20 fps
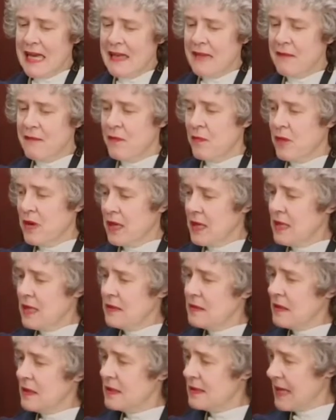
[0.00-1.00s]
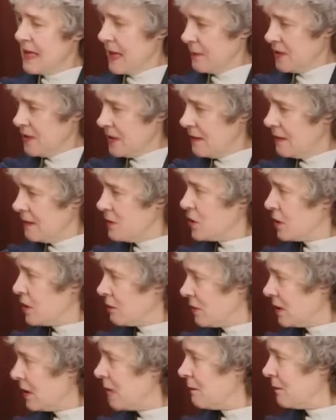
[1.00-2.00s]
We adapted the
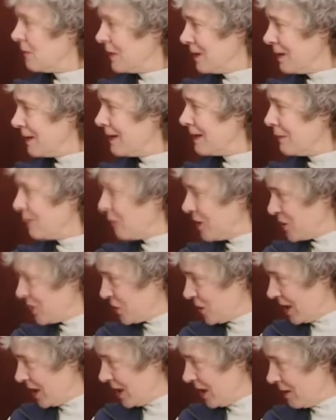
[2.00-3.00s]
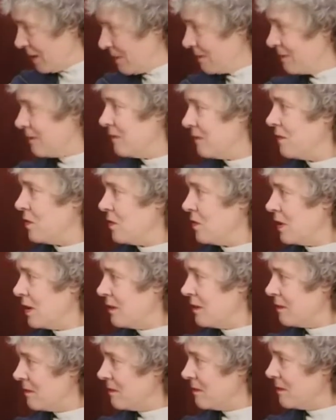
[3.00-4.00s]
general comfort questionnaire
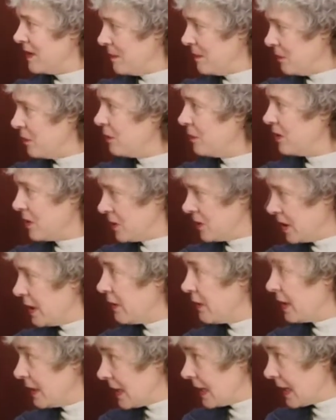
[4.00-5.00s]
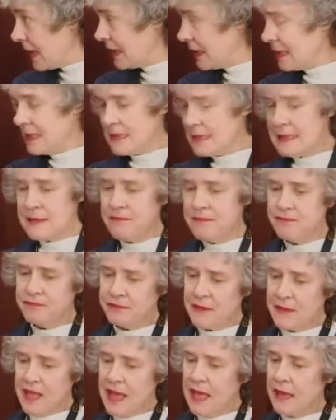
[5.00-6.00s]
for people with urinary incontinence.
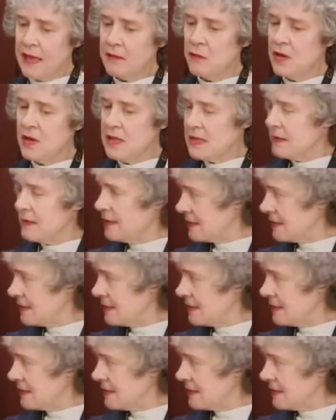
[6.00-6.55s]
And we did the